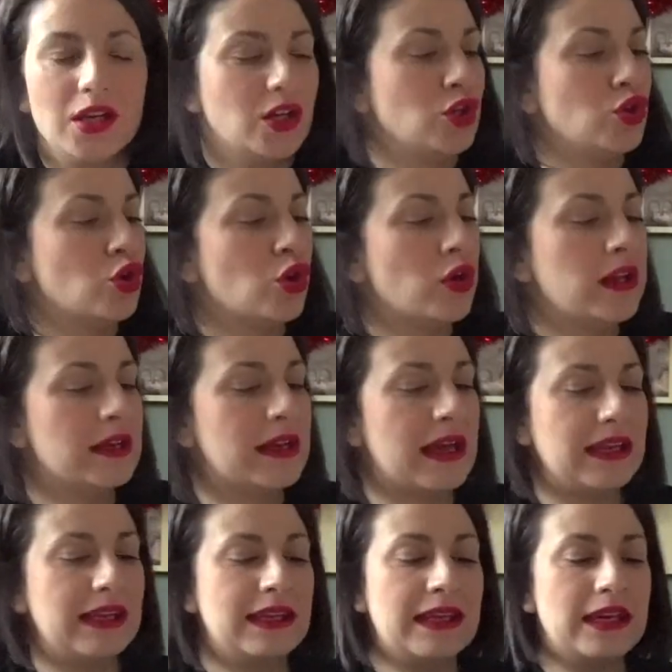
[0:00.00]
knowing
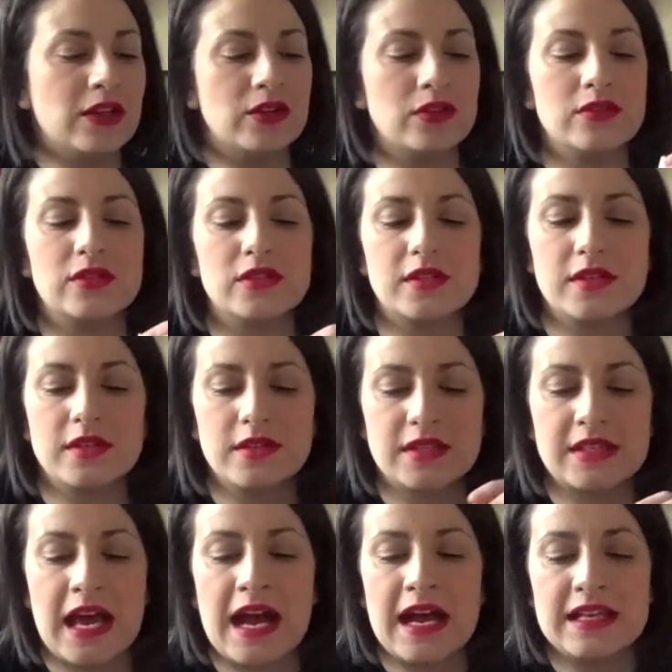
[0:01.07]
like linen's
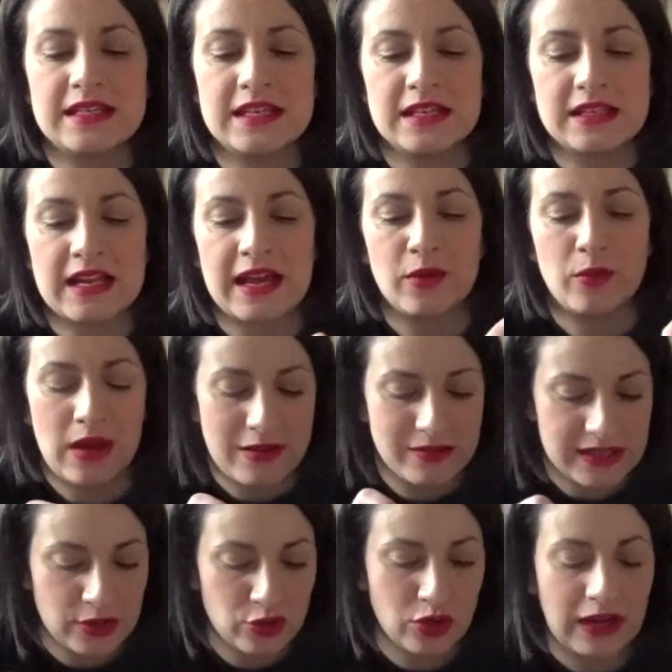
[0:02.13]
sizes. Like
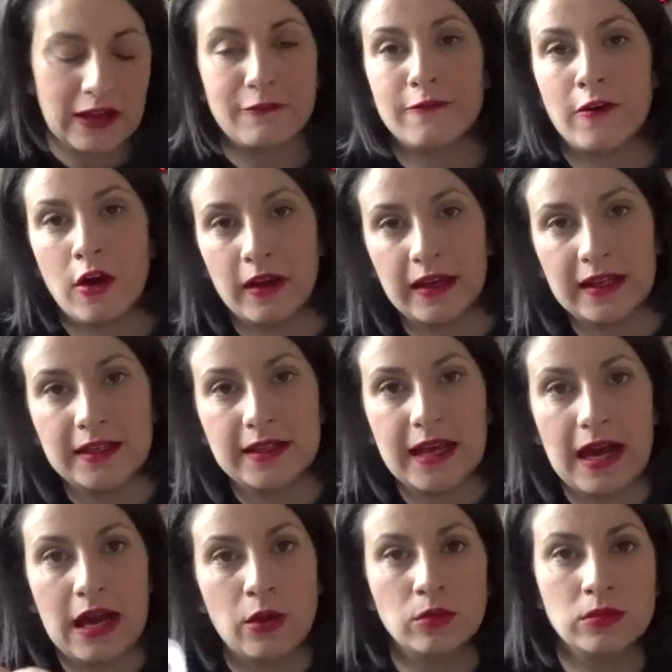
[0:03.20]
whereas I know like 14
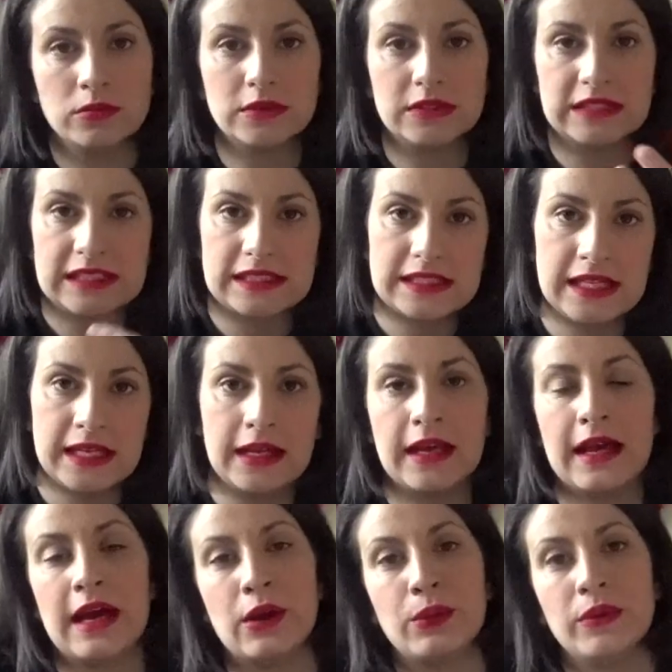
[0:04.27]
count, 16
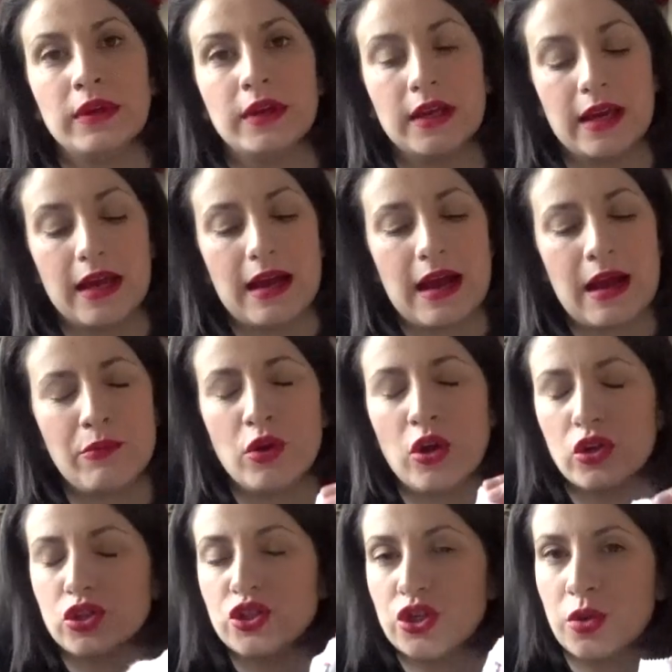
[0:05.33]
count. I'm
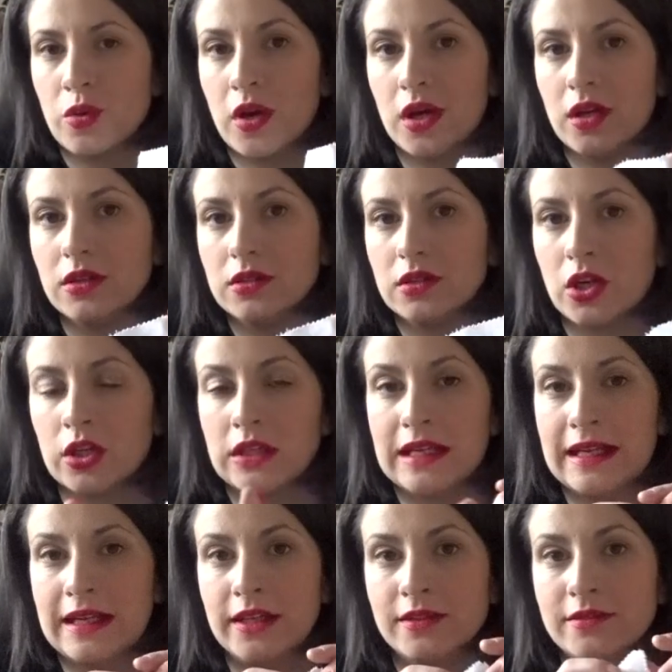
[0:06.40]
not sure on
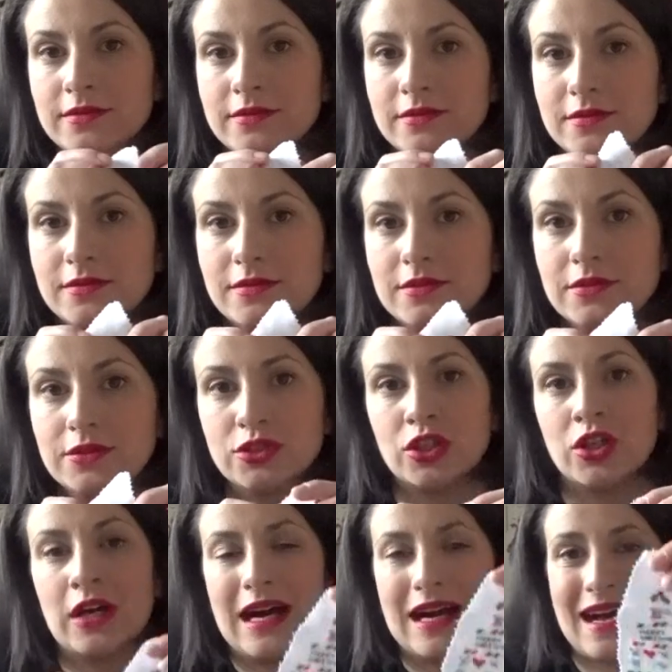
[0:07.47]
linen.
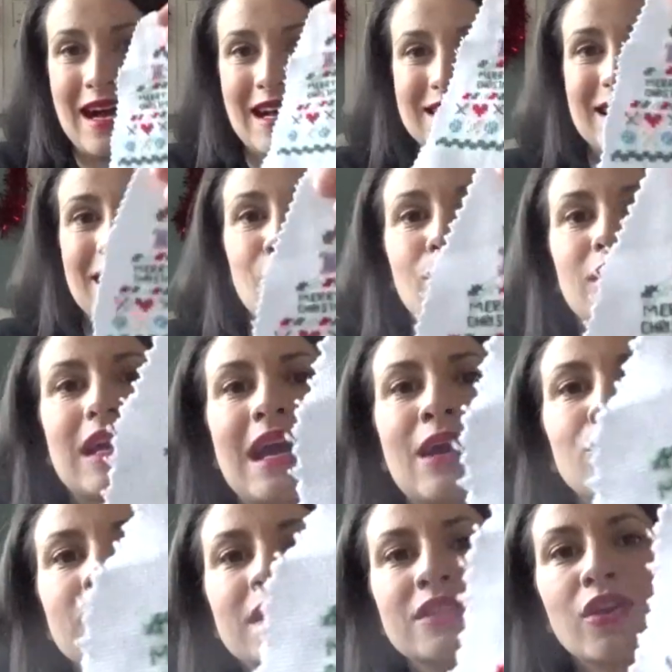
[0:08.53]
So I can't tell you what
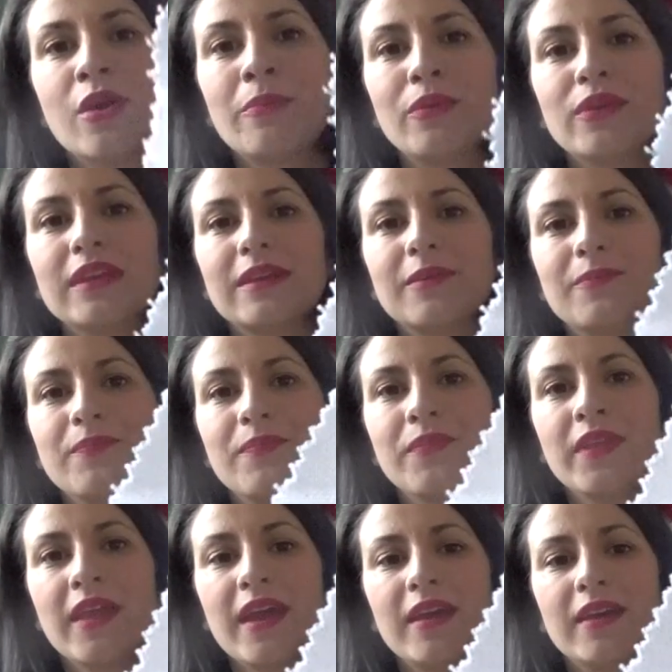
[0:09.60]
count it's on. But
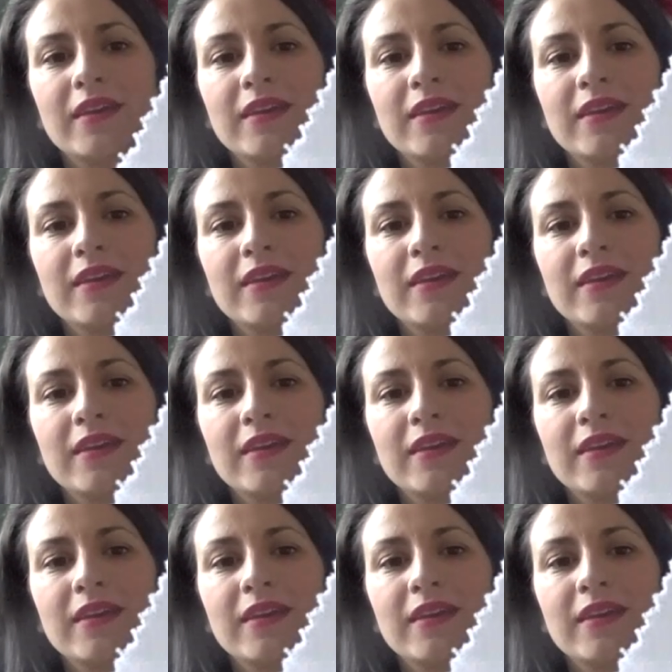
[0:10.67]
yeah.